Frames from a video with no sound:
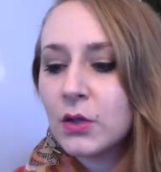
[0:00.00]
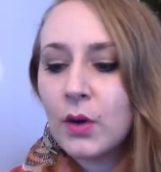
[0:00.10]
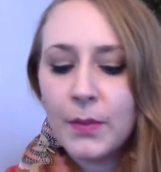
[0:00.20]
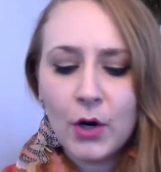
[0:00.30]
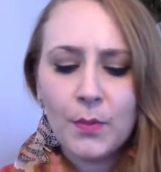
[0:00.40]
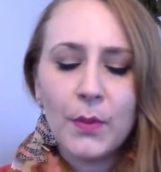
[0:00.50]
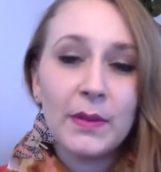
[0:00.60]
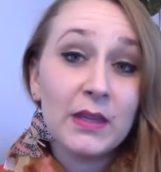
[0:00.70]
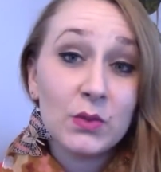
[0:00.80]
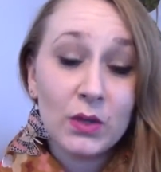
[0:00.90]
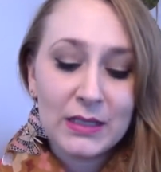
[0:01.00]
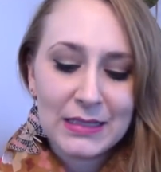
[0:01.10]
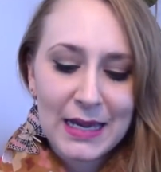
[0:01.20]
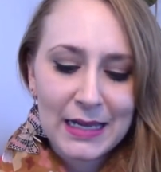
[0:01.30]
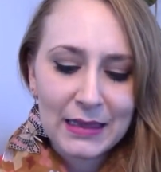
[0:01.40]
a purple, but this one is
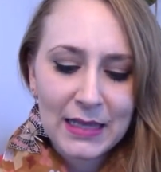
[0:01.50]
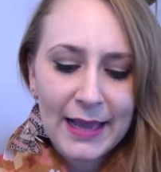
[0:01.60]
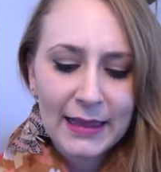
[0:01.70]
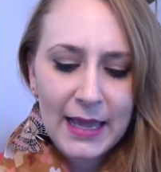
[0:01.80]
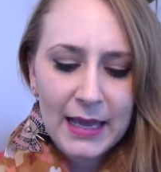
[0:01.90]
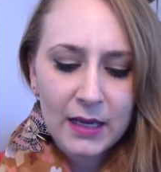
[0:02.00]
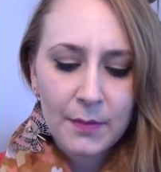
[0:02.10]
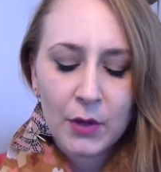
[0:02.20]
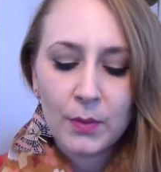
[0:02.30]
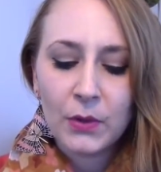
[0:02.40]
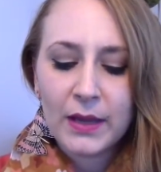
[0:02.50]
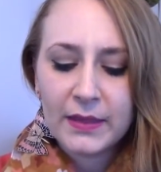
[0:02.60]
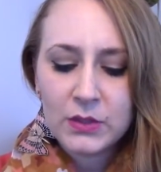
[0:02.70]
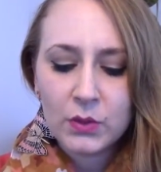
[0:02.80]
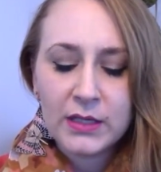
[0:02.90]
like a lilac purple,
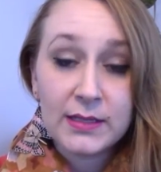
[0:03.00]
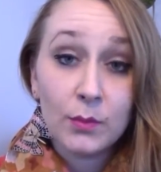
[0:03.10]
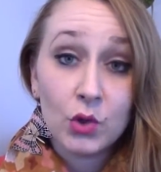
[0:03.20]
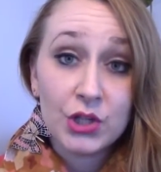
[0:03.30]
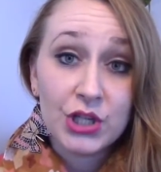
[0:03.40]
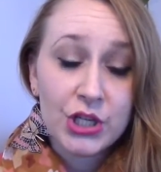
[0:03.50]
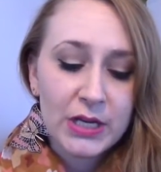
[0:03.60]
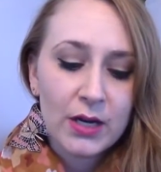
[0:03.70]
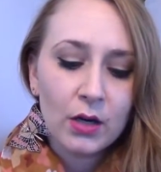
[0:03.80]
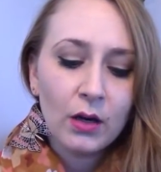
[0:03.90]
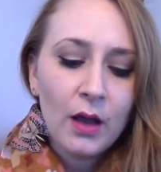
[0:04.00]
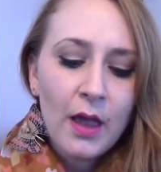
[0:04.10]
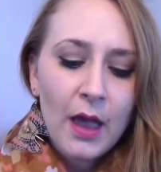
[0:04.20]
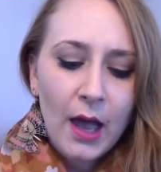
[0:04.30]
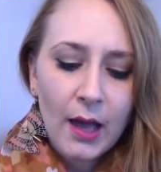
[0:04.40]
and this one is more sheer.
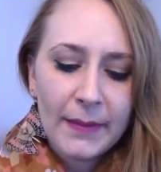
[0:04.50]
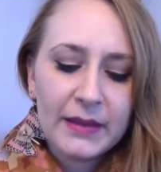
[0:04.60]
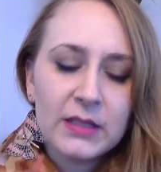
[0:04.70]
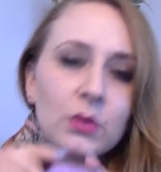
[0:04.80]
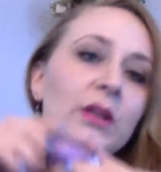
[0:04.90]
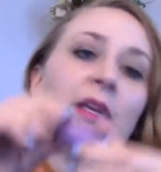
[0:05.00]
And this one